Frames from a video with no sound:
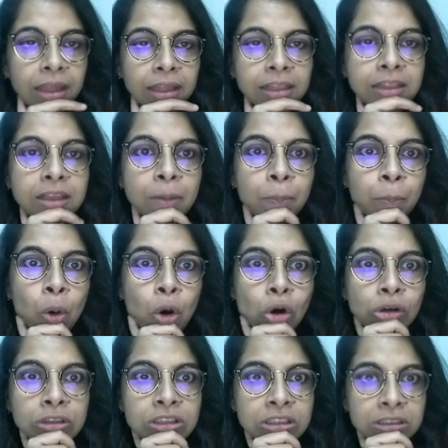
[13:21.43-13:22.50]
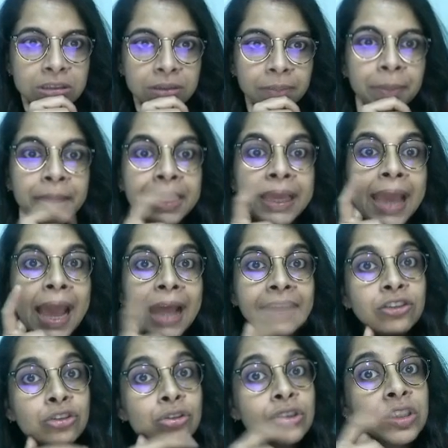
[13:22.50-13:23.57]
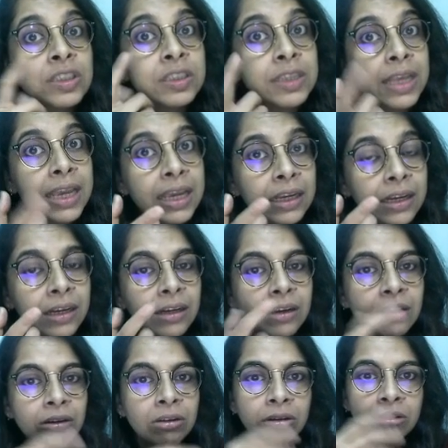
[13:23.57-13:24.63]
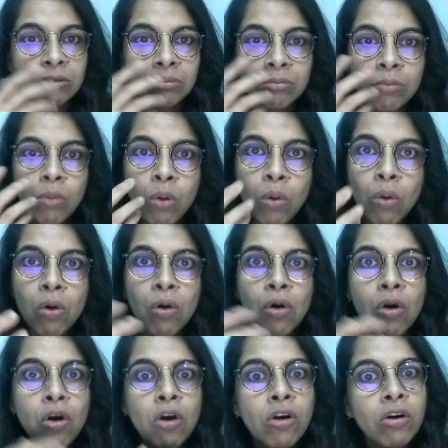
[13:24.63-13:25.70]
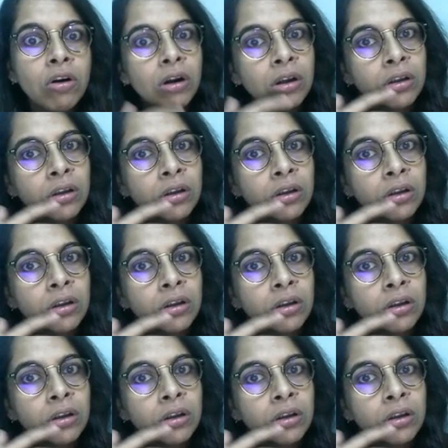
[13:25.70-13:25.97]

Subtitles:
The boat began to sink. More.